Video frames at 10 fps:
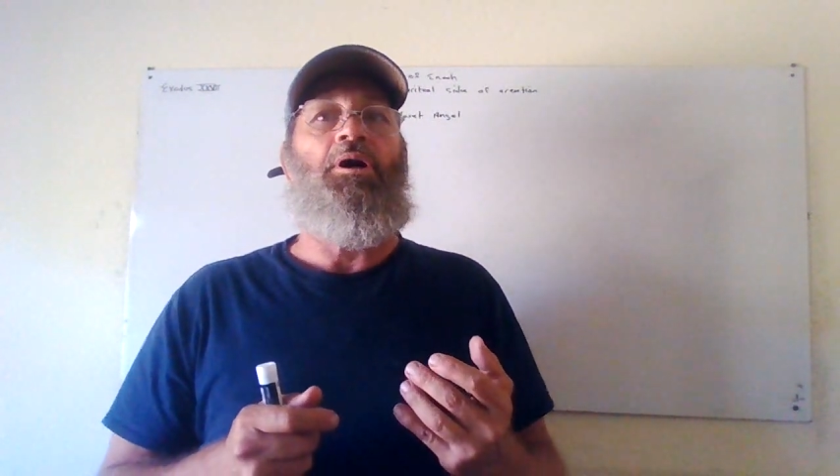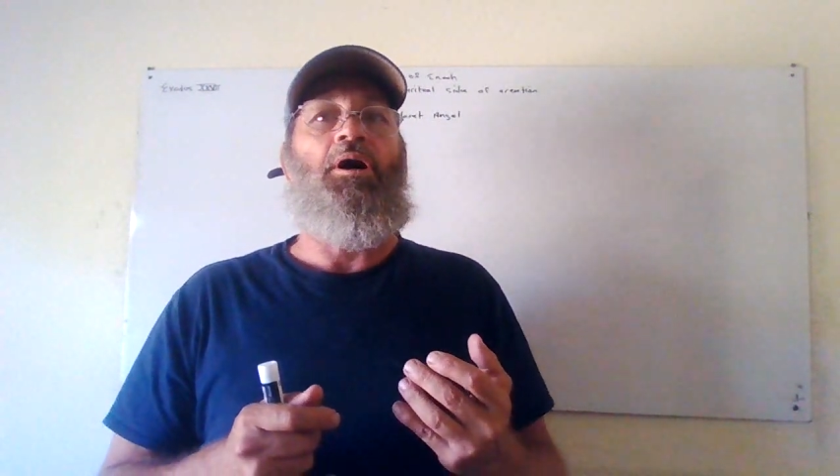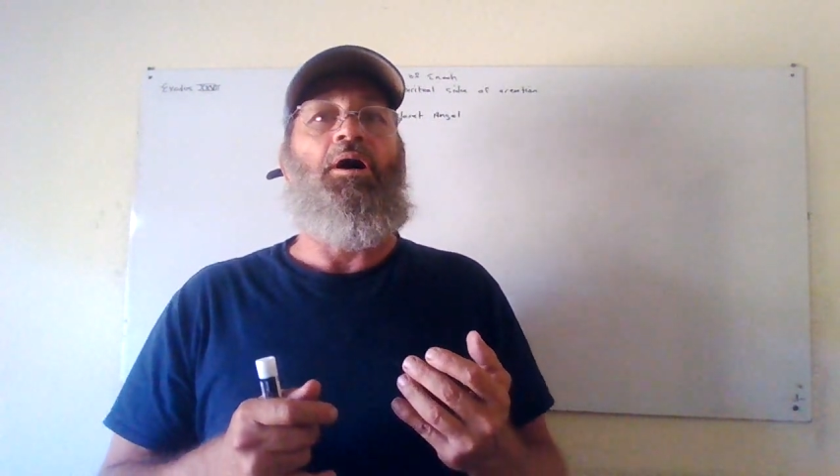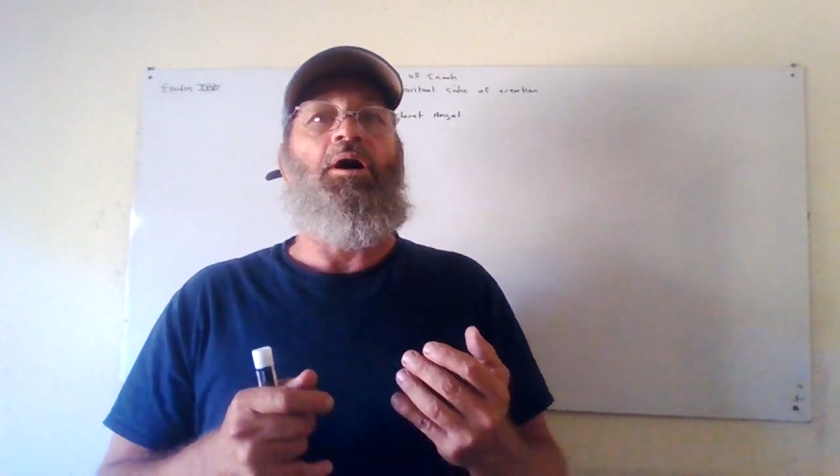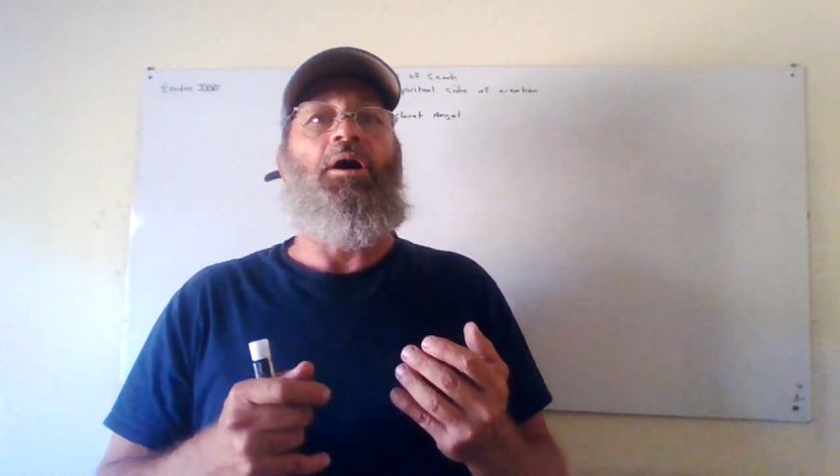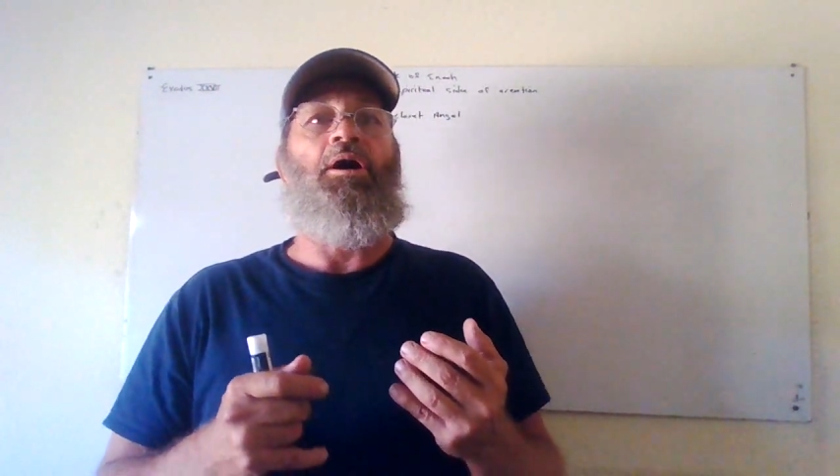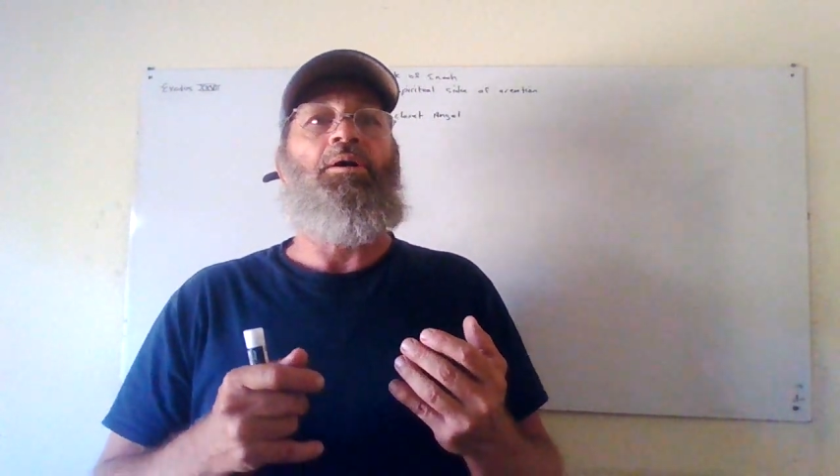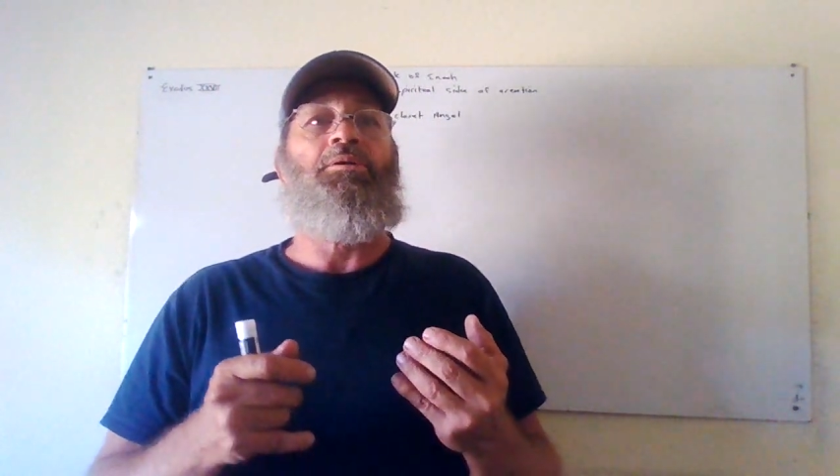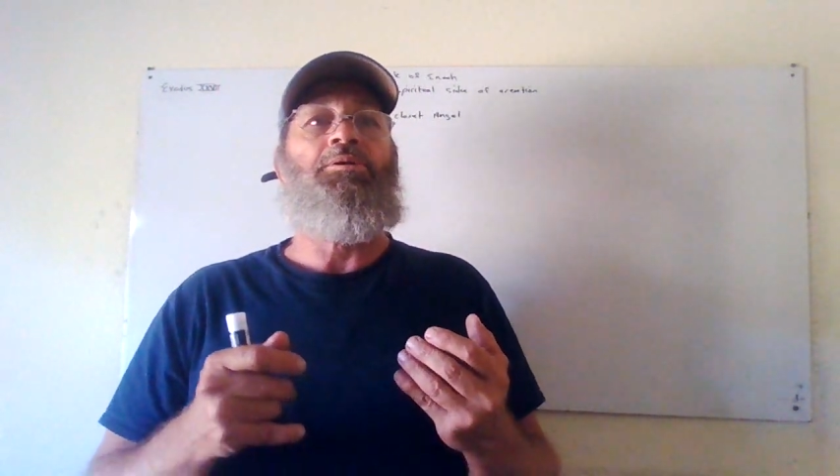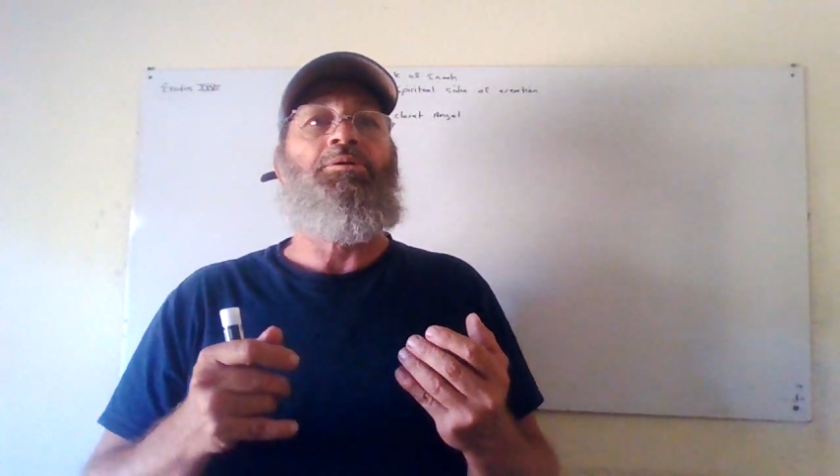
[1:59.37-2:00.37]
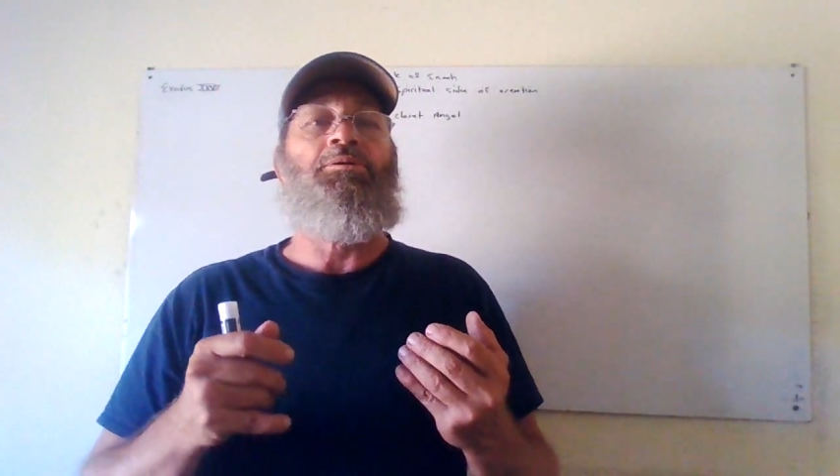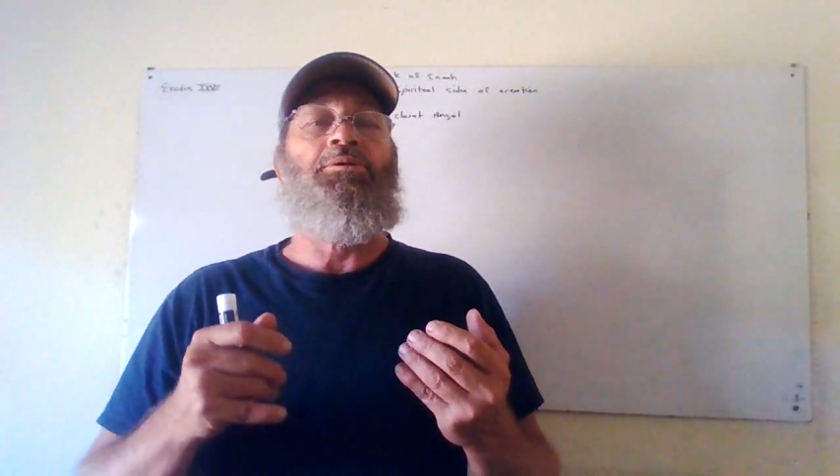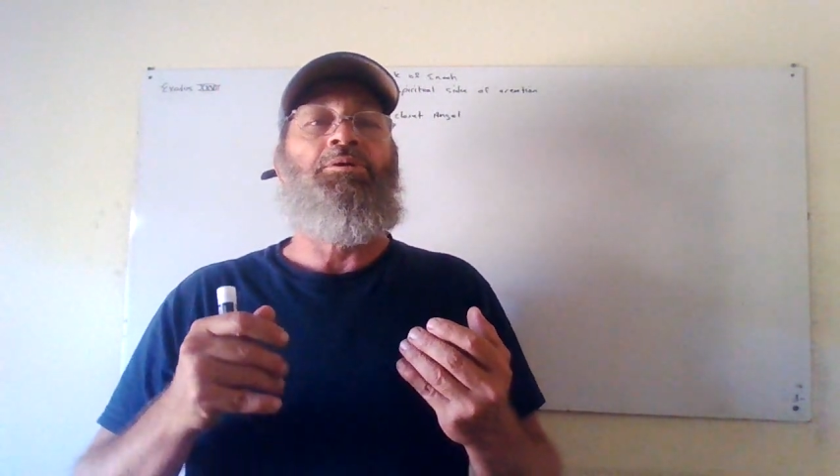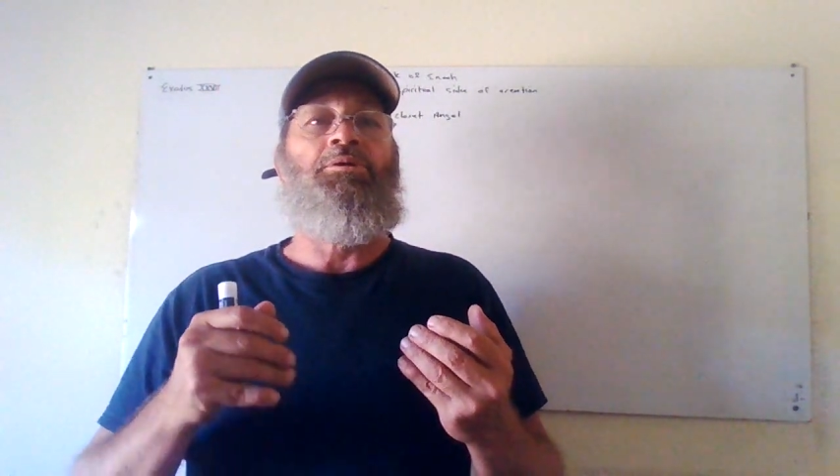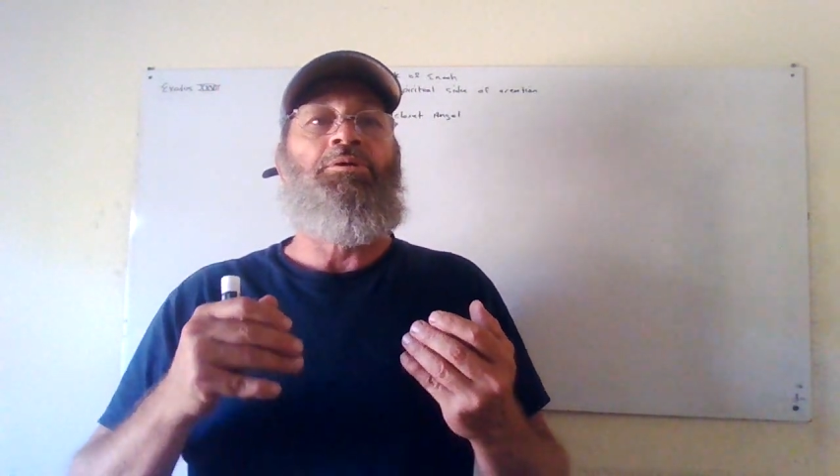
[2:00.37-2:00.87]
Uh,
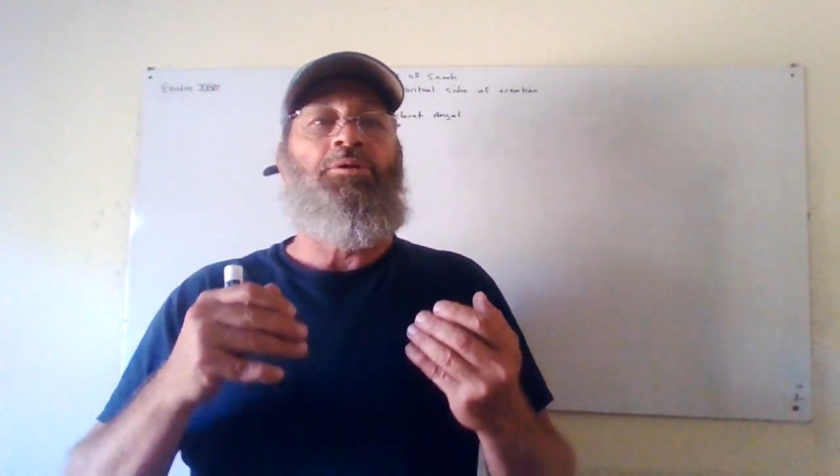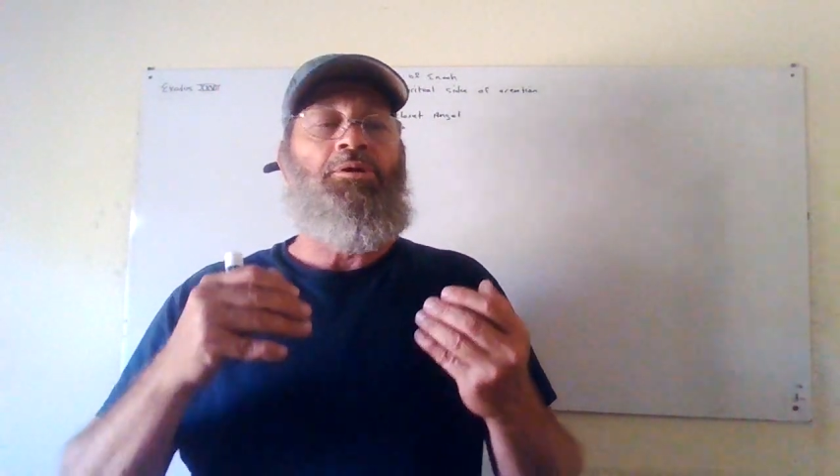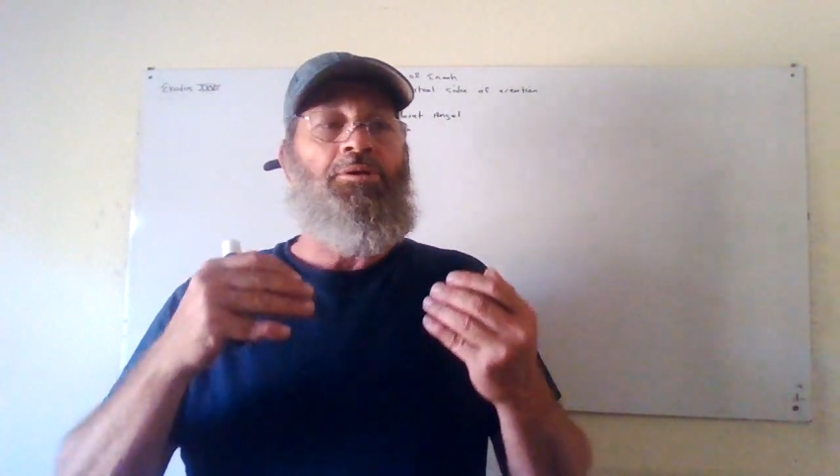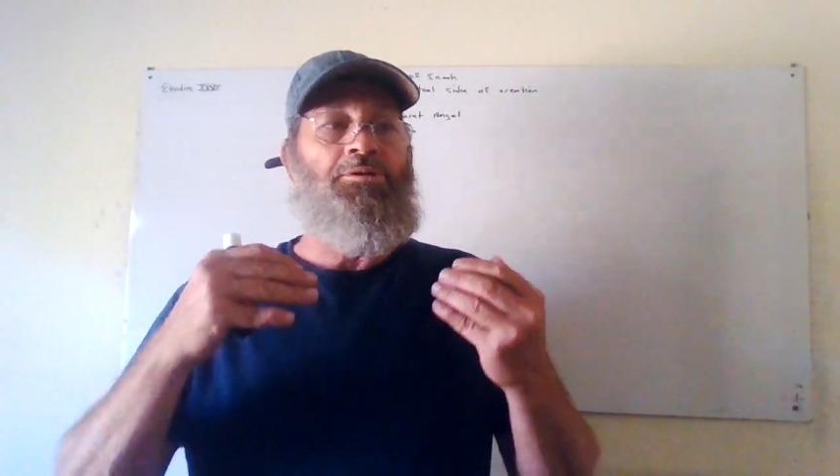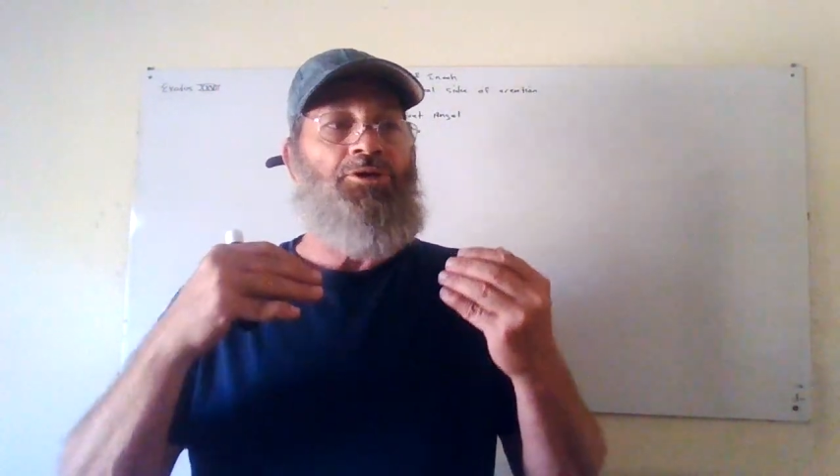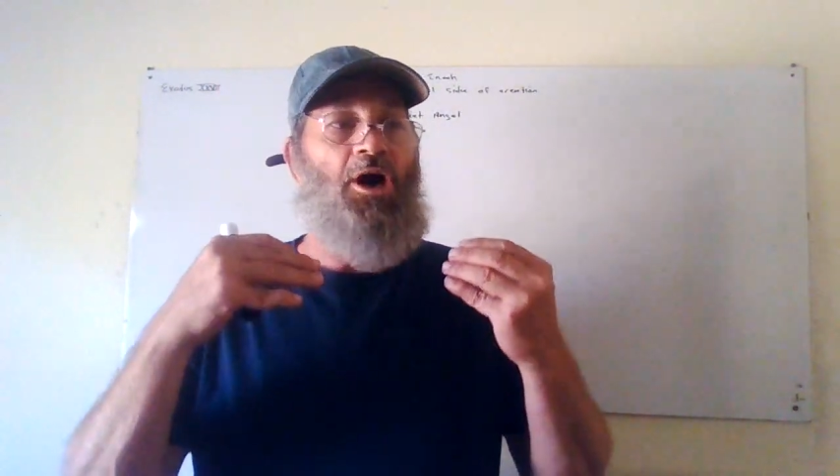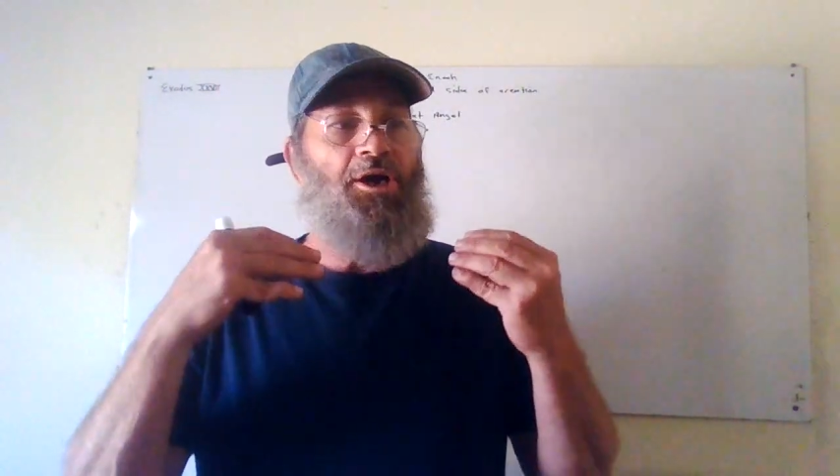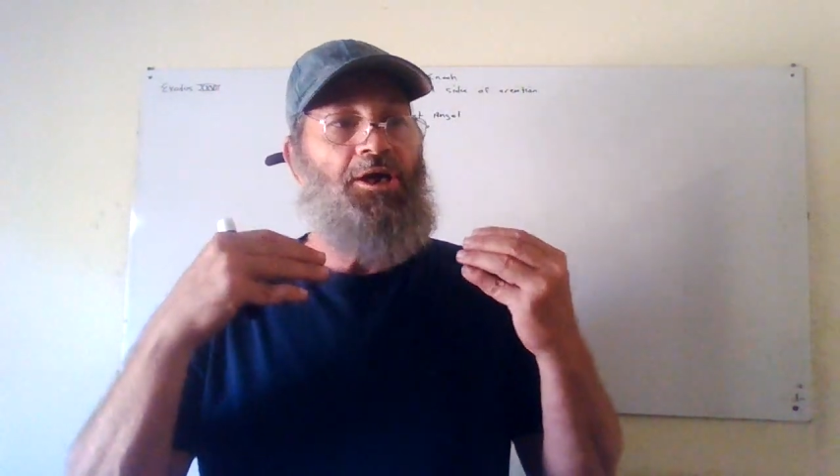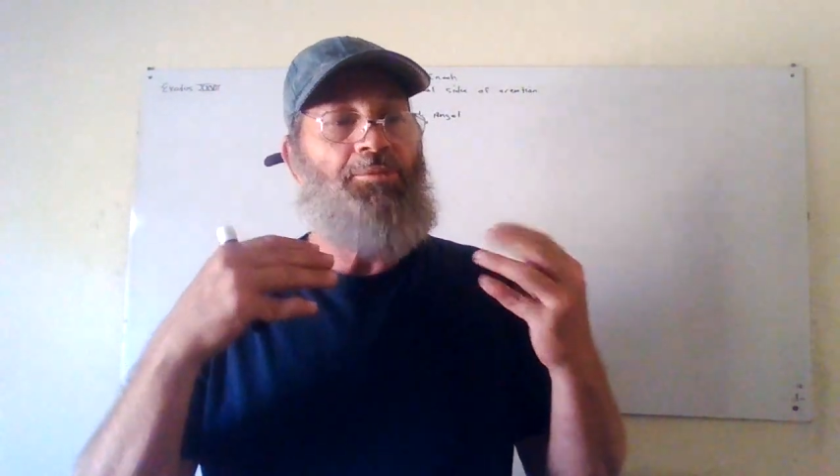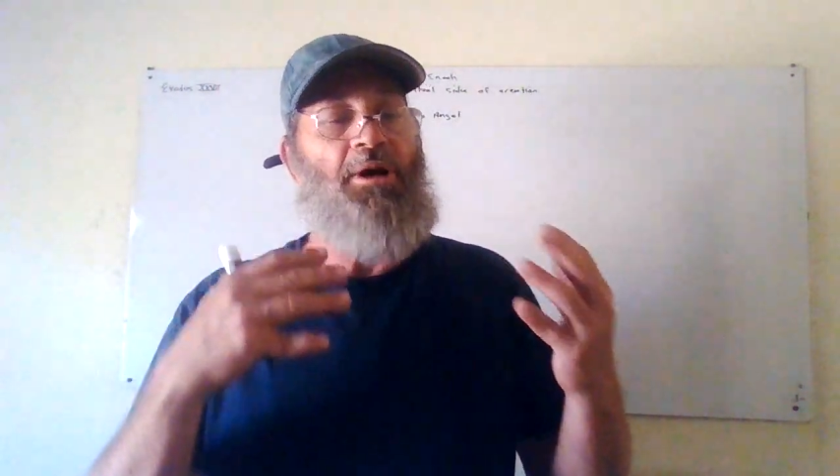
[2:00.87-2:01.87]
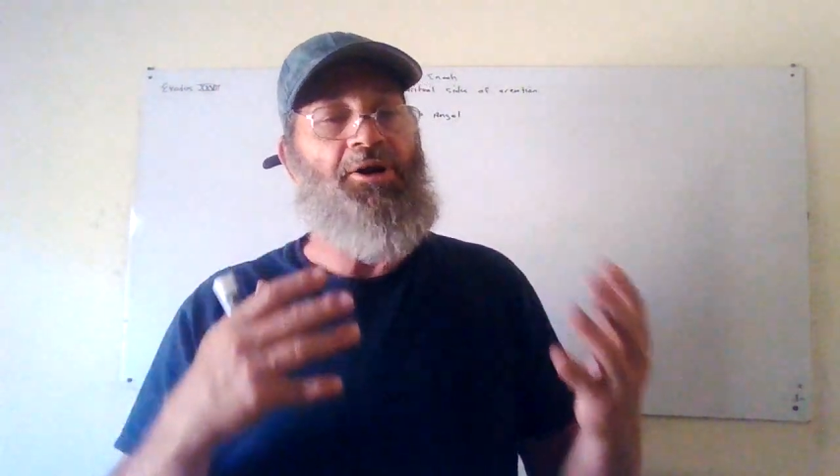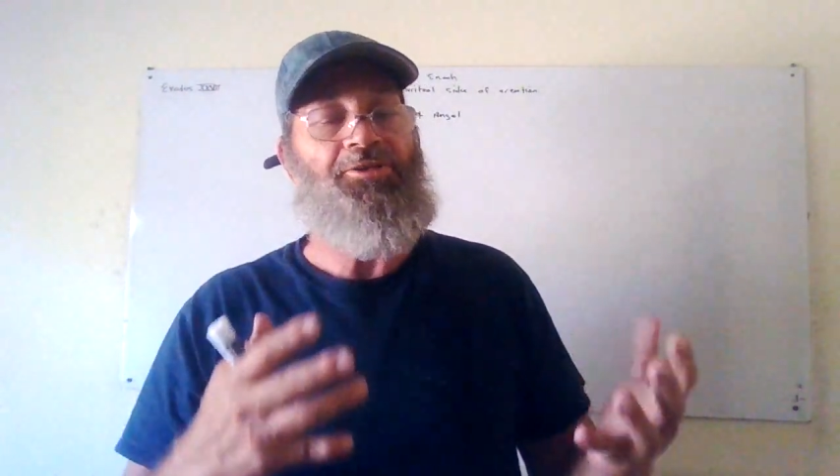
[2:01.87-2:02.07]
talking about a